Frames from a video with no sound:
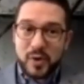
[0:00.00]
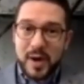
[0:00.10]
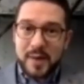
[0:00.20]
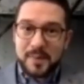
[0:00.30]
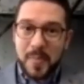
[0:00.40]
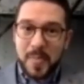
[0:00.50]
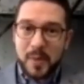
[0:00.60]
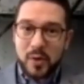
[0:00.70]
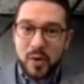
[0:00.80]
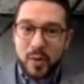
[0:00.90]
I
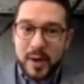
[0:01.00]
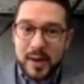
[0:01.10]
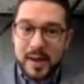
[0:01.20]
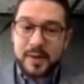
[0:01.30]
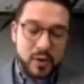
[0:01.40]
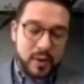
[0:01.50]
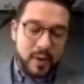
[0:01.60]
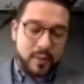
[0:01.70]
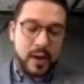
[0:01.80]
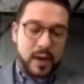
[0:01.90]
go away. If you
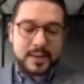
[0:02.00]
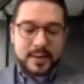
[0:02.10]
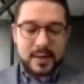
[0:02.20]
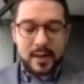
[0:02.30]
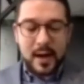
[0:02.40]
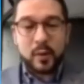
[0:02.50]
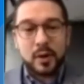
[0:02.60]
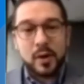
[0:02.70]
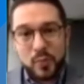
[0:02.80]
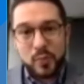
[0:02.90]
remember, I said I will
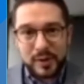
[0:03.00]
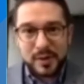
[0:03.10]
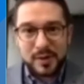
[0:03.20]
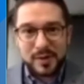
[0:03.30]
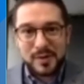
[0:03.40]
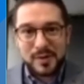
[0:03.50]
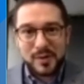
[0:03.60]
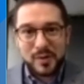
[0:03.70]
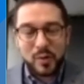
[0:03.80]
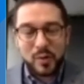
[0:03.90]
open
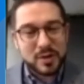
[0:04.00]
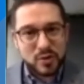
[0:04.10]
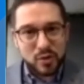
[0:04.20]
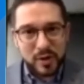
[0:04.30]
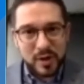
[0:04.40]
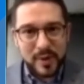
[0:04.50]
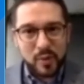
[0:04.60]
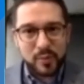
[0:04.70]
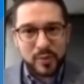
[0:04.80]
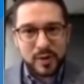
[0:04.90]
with the story
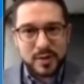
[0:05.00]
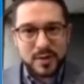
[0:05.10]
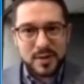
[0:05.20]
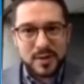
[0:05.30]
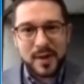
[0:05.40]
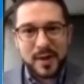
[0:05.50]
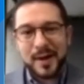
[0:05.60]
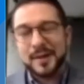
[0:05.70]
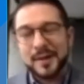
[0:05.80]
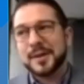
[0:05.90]
about birds
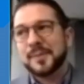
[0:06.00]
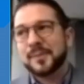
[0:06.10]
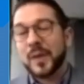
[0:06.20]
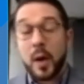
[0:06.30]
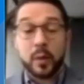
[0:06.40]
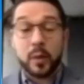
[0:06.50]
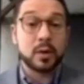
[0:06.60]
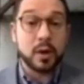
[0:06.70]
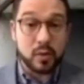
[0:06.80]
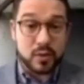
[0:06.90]
and I will
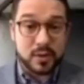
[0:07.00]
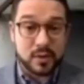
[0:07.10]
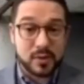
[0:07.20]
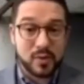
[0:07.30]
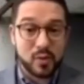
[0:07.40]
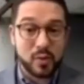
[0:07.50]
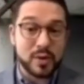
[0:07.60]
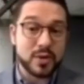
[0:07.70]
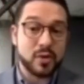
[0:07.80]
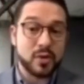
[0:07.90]
close with
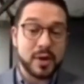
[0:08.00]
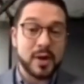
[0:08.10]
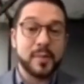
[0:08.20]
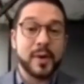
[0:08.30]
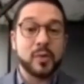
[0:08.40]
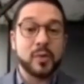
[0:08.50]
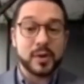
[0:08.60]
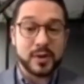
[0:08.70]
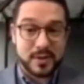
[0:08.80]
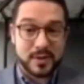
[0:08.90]
a story about
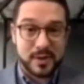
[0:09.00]
birds.